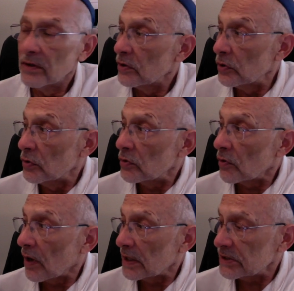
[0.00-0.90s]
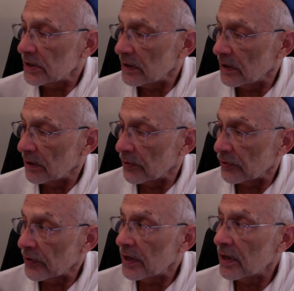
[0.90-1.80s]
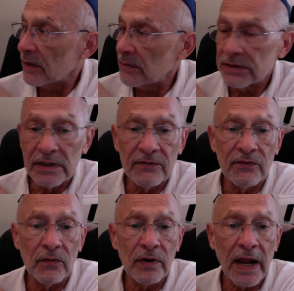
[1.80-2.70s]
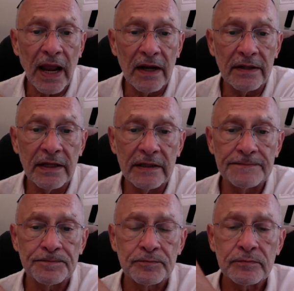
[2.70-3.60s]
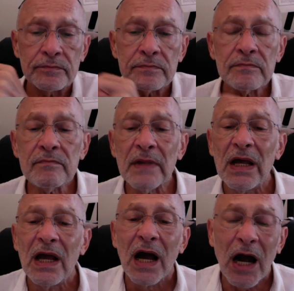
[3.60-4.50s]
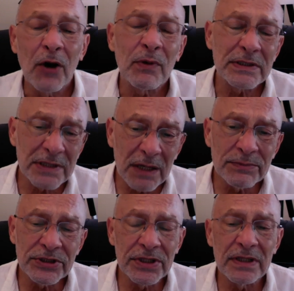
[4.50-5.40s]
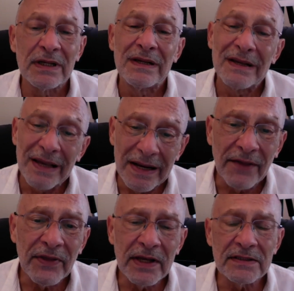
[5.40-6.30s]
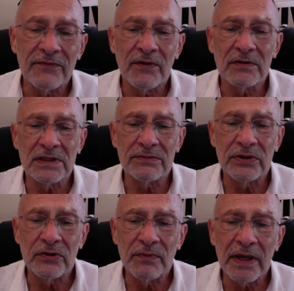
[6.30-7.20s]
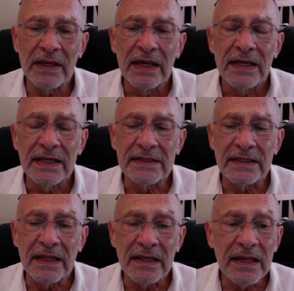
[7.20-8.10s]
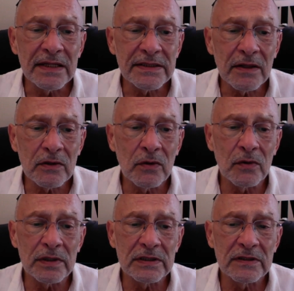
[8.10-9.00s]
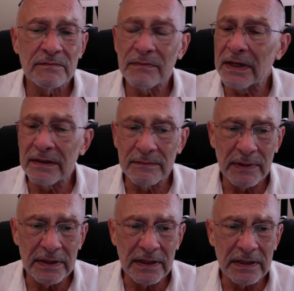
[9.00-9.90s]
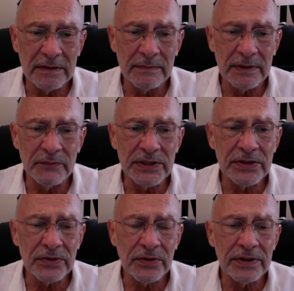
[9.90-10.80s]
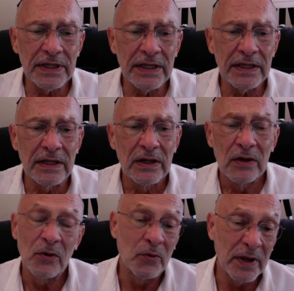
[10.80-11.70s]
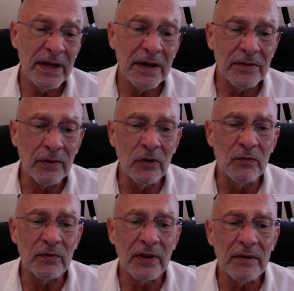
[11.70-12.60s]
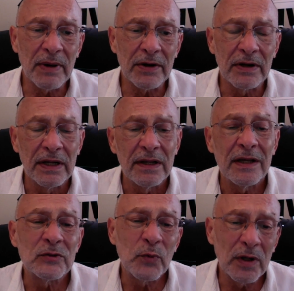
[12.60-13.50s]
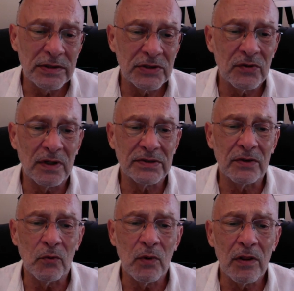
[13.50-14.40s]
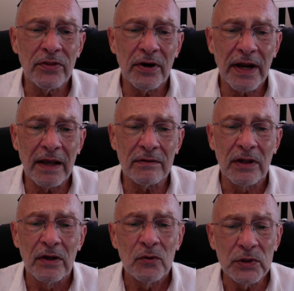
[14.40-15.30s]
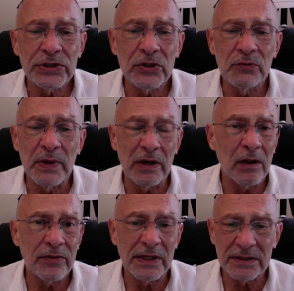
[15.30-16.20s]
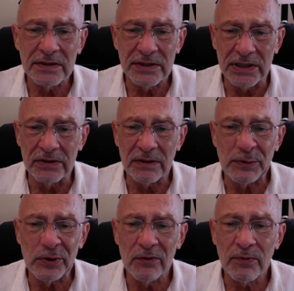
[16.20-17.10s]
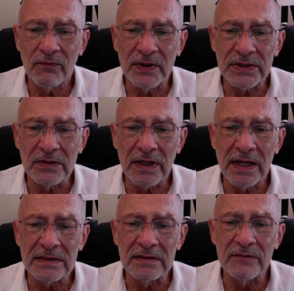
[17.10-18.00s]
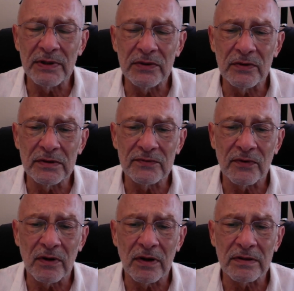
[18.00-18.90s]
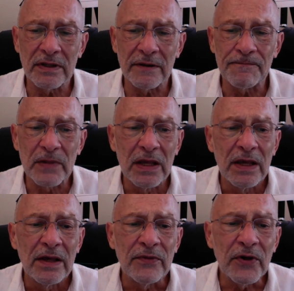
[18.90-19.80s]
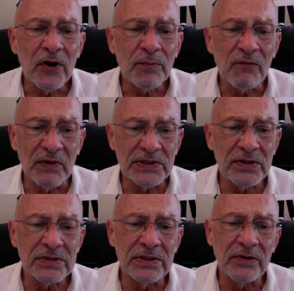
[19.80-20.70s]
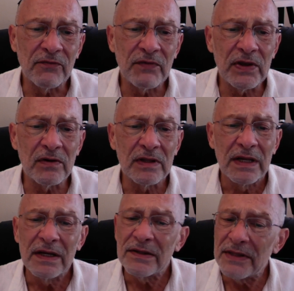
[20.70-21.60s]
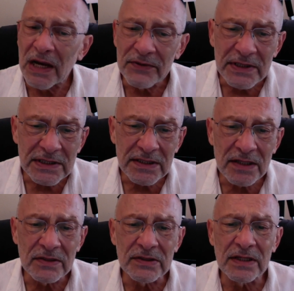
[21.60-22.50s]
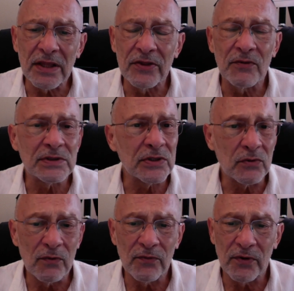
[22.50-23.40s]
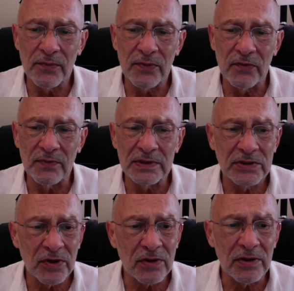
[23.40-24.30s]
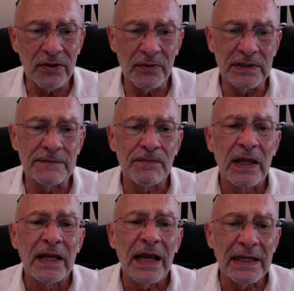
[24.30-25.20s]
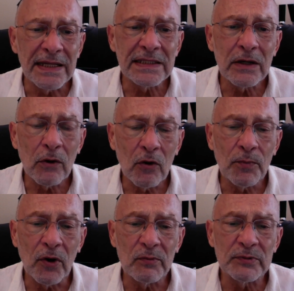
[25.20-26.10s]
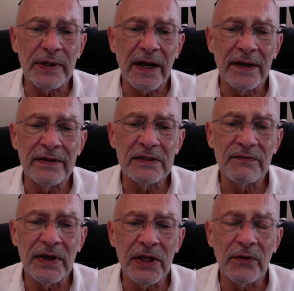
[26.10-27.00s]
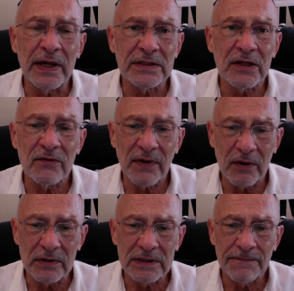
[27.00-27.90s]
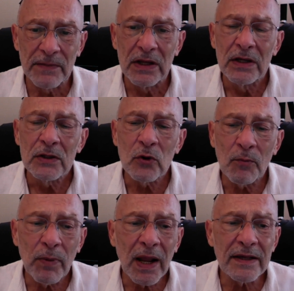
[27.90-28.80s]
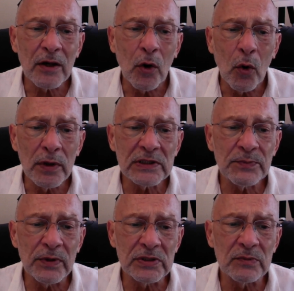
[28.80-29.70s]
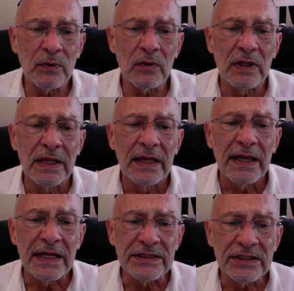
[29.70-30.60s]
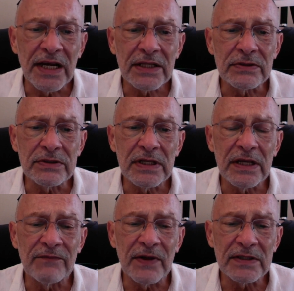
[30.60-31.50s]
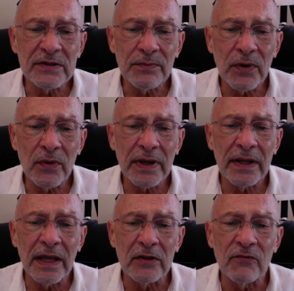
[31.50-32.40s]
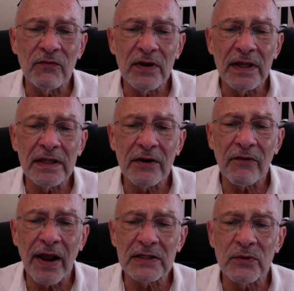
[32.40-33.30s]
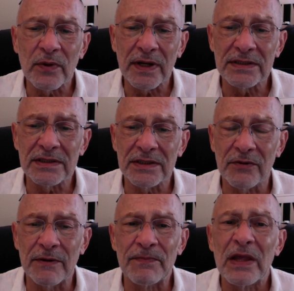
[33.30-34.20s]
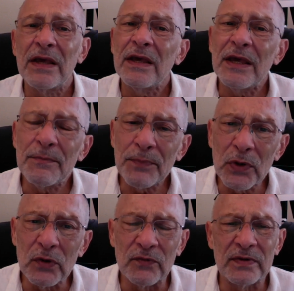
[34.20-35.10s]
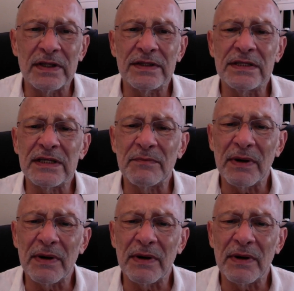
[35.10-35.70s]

2 Krashen, number 3 Cummins, and 4 Halliday. Our assumption, and I think it's a fair assumption to make, is that the ESL course by Region XIII, or any other group for that matter, is well structured, well thought out, which should be, all things considered. I mean, they're professional guys and they've been doing this for a long time. They are professionals in their field. Now, this is not to say that there isn't room for improvement. Certainly there is. And that's the whole purpose behind this video essay of ours, to apply the Wholeness Principle and check to see if it isn't broken and to fill in the cracks where necessary. Improve the teaching